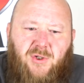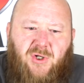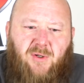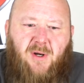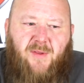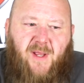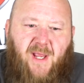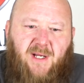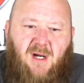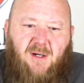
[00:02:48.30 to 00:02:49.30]
Shown under the
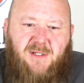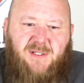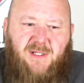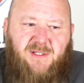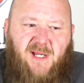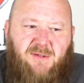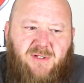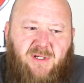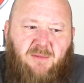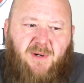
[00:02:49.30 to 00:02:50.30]
handguard is the
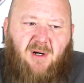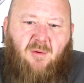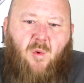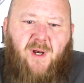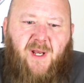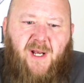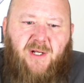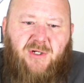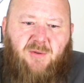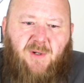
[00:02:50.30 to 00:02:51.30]
stainless steel barrel 1
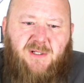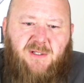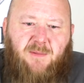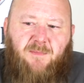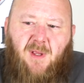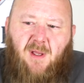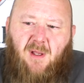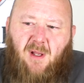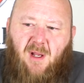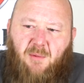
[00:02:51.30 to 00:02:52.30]
8-inch twist,
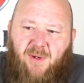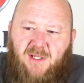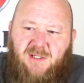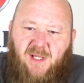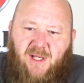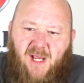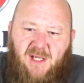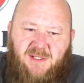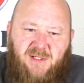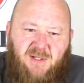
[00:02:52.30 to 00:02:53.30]
and we can see the
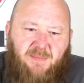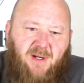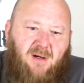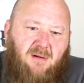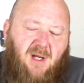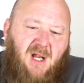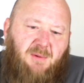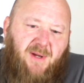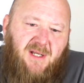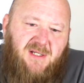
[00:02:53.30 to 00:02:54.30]
gas system here,
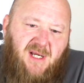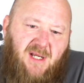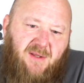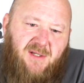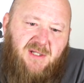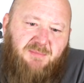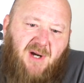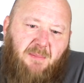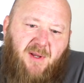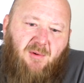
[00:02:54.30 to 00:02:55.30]
and we can see this is
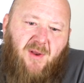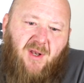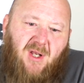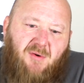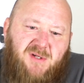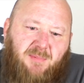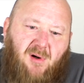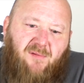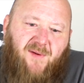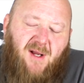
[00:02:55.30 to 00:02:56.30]
probably one of the lowest
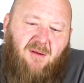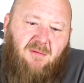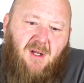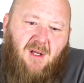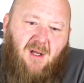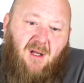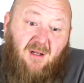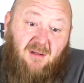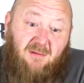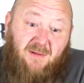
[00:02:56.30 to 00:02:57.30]
profile
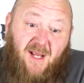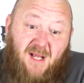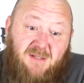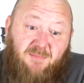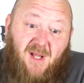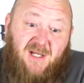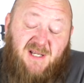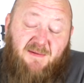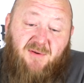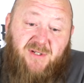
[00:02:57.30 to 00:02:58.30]
gas blocks
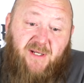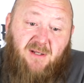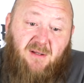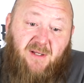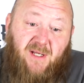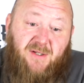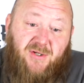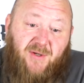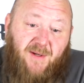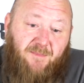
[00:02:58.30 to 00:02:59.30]
I've ever seen in the
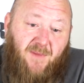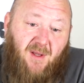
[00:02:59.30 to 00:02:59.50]
industry.